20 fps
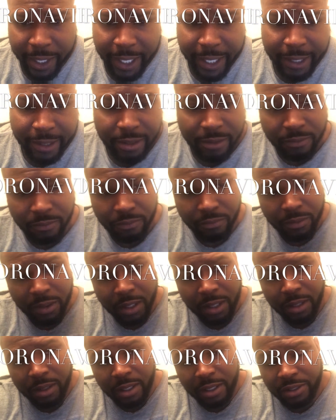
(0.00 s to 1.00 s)
is,
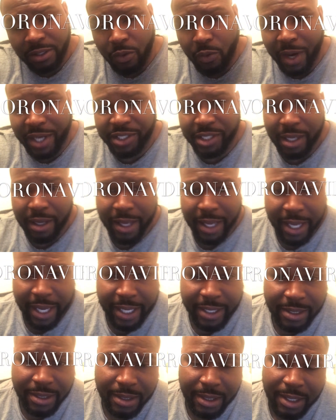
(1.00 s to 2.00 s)
they say, wash our
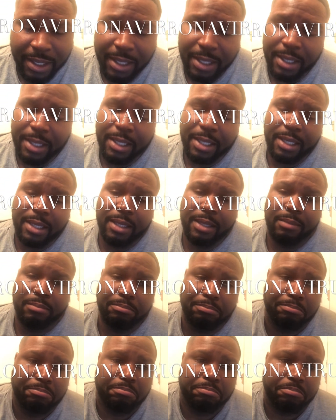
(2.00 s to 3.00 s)
hands,
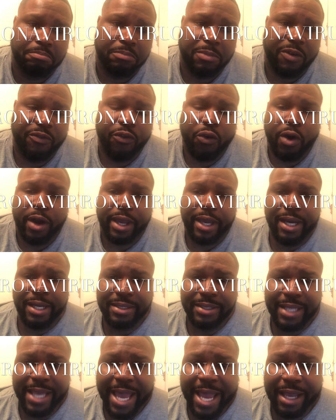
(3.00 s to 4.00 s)
avoid
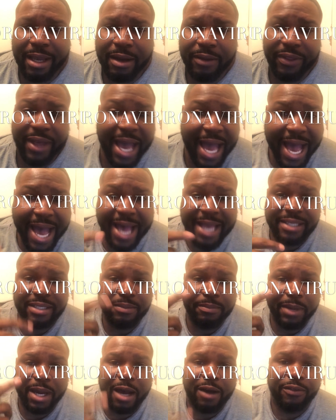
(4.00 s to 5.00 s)
contact of the eyes
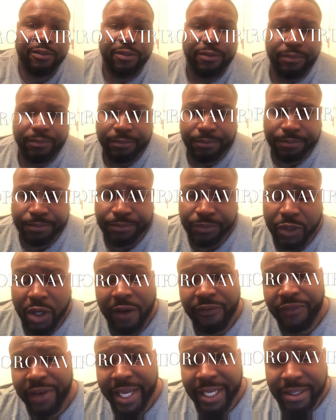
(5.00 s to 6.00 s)
and mouth or
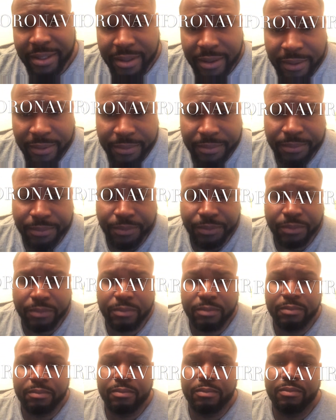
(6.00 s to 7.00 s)
face,
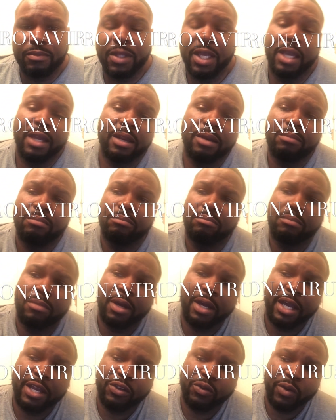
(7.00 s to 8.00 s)
and
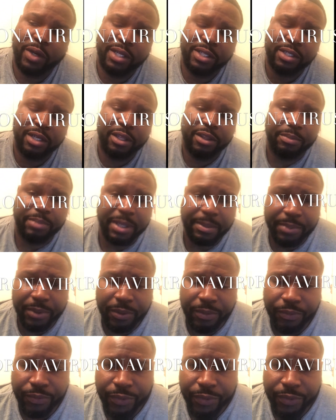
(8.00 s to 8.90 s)
as well as other people.